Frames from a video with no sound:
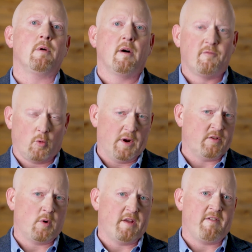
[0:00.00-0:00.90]
of
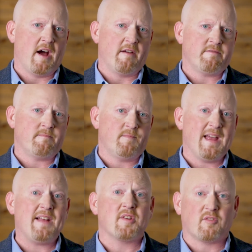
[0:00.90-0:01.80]
2025.
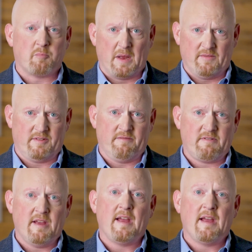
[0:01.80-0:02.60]
That's expensive